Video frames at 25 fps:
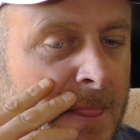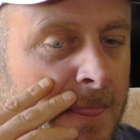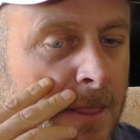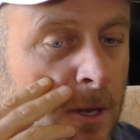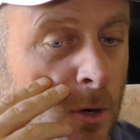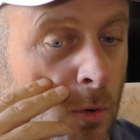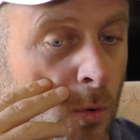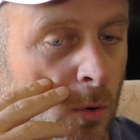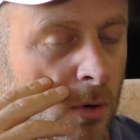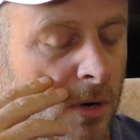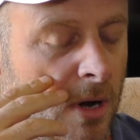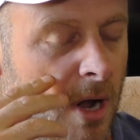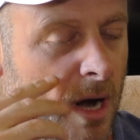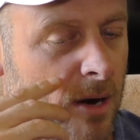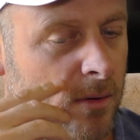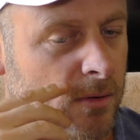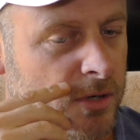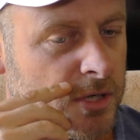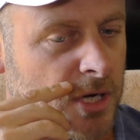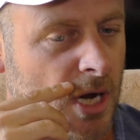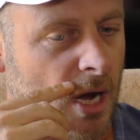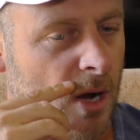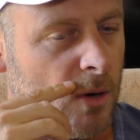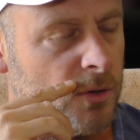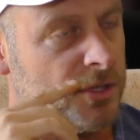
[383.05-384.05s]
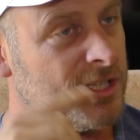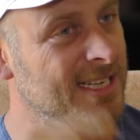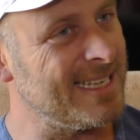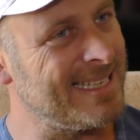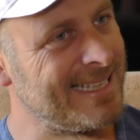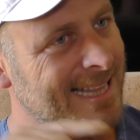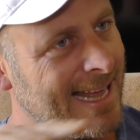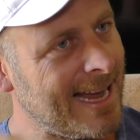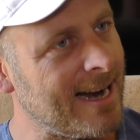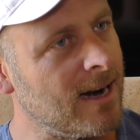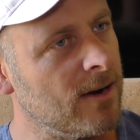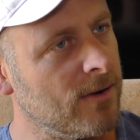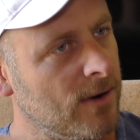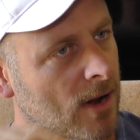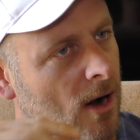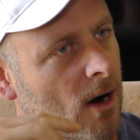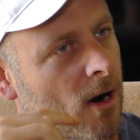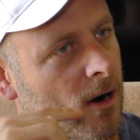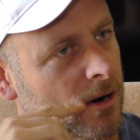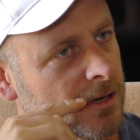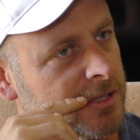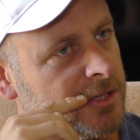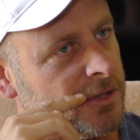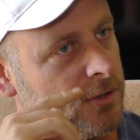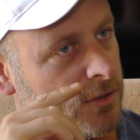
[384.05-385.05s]
the Northern Irish coach is there at
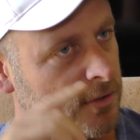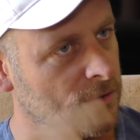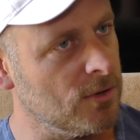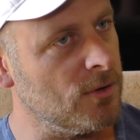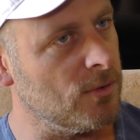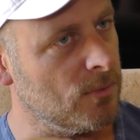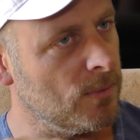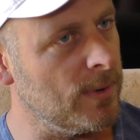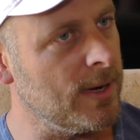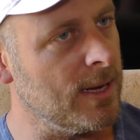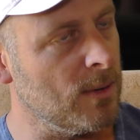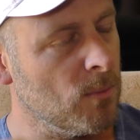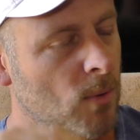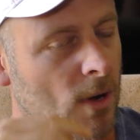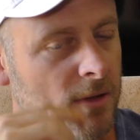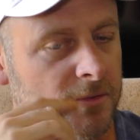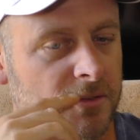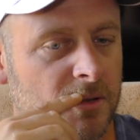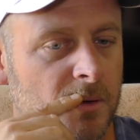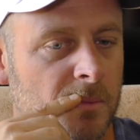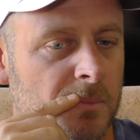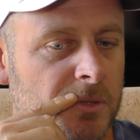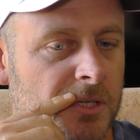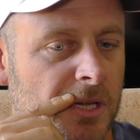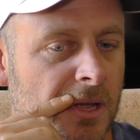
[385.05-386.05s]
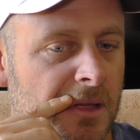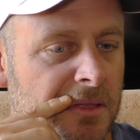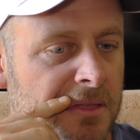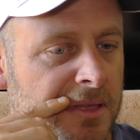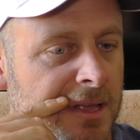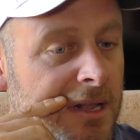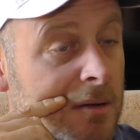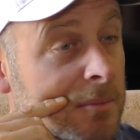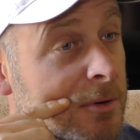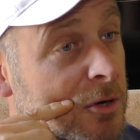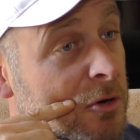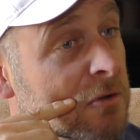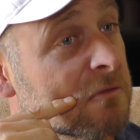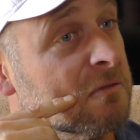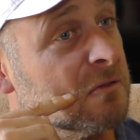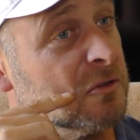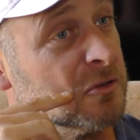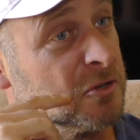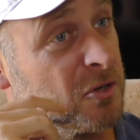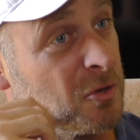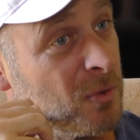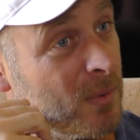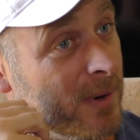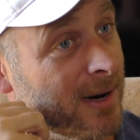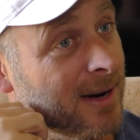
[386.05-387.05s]
heart who really wanted him, so I think it'll be good for
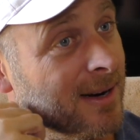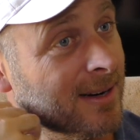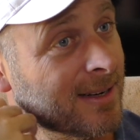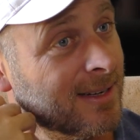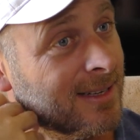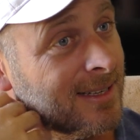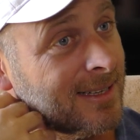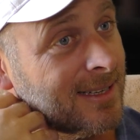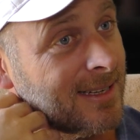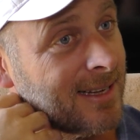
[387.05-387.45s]
his career.